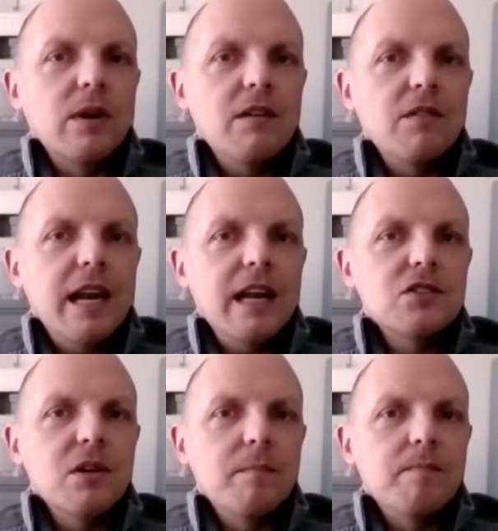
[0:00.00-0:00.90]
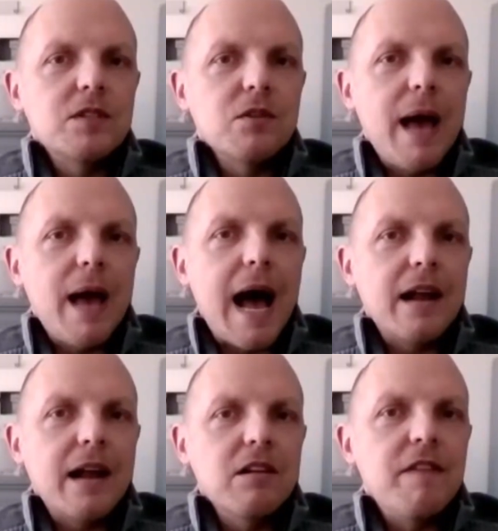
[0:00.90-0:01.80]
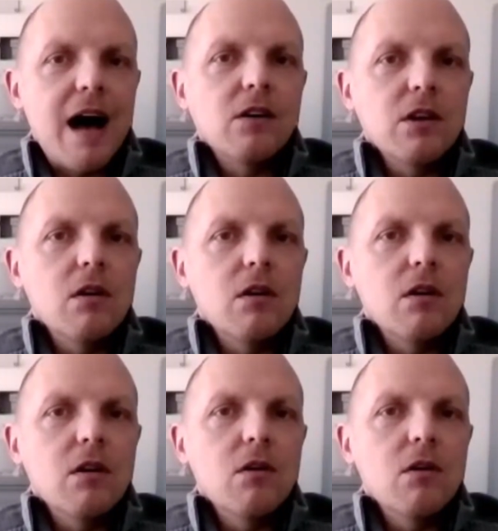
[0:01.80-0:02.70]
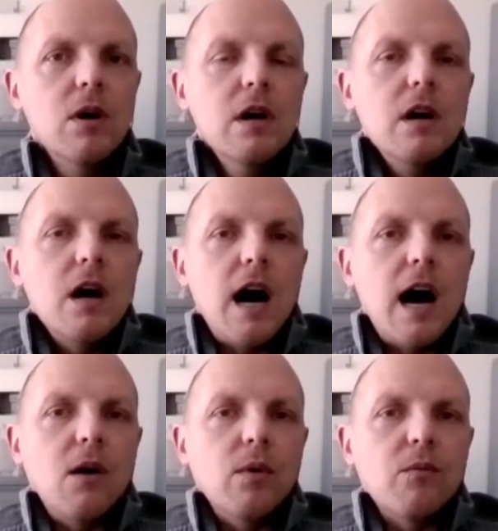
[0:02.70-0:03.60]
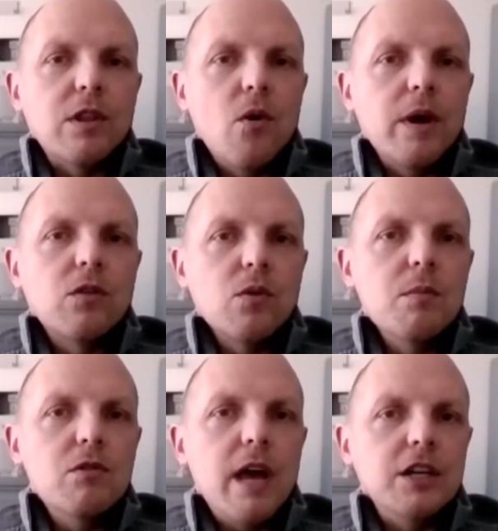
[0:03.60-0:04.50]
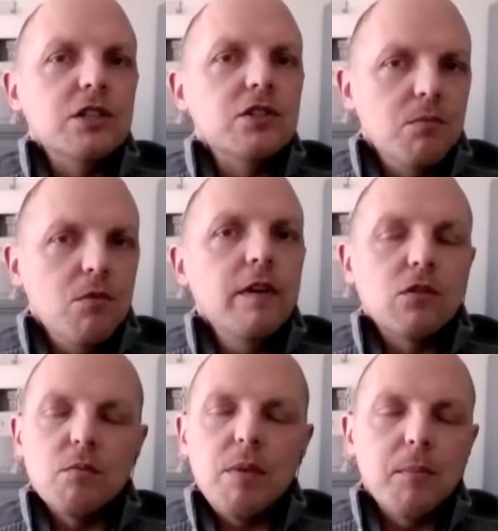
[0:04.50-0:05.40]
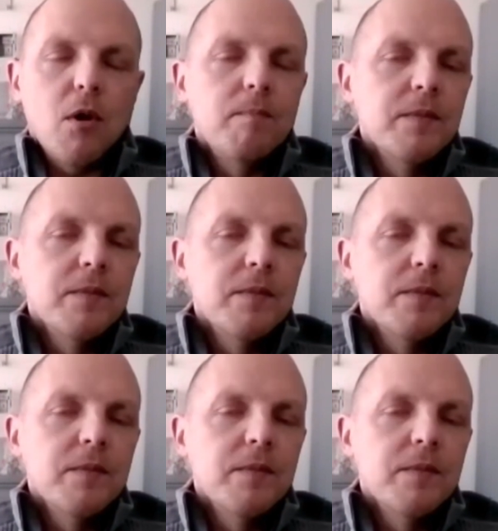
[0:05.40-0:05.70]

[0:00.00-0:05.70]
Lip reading: kind of getting some added value with going through mutations and moving through people.